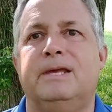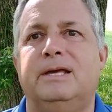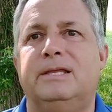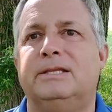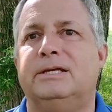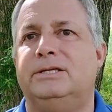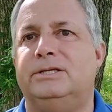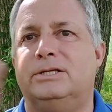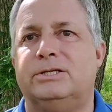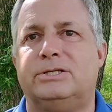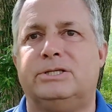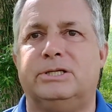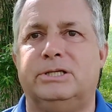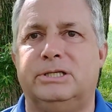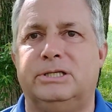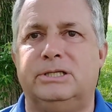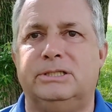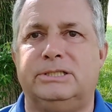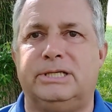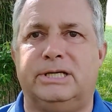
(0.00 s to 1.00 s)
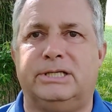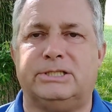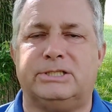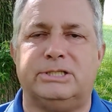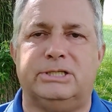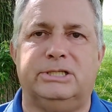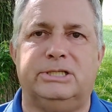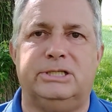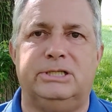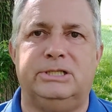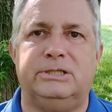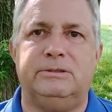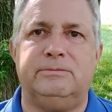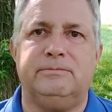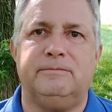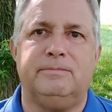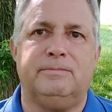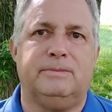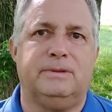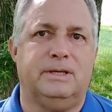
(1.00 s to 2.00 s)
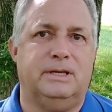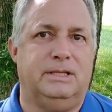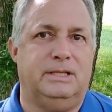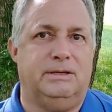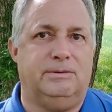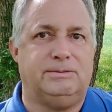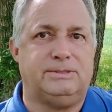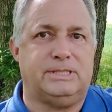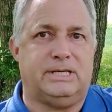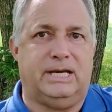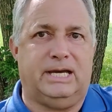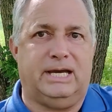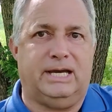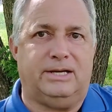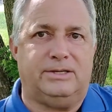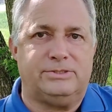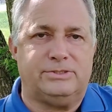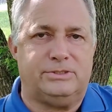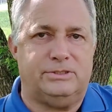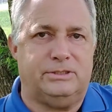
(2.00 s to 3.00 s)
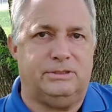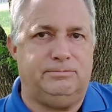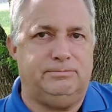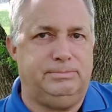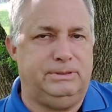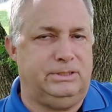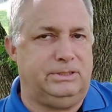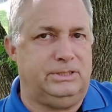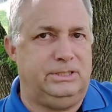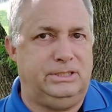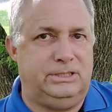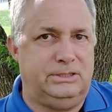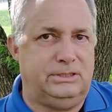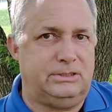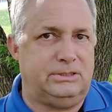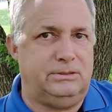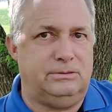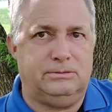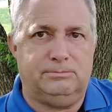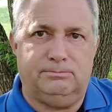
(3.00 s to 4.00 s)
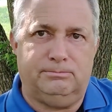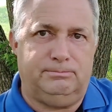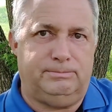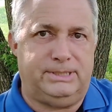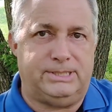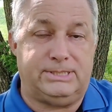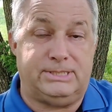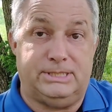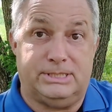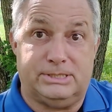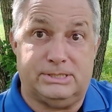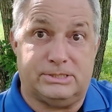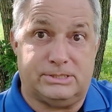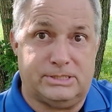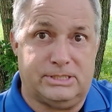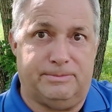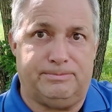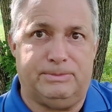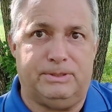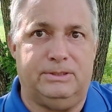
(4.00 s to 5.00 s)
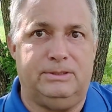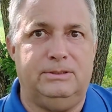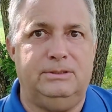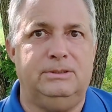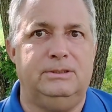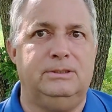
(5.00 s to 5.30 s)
Then you take a turn, and there was a house or a building or business or something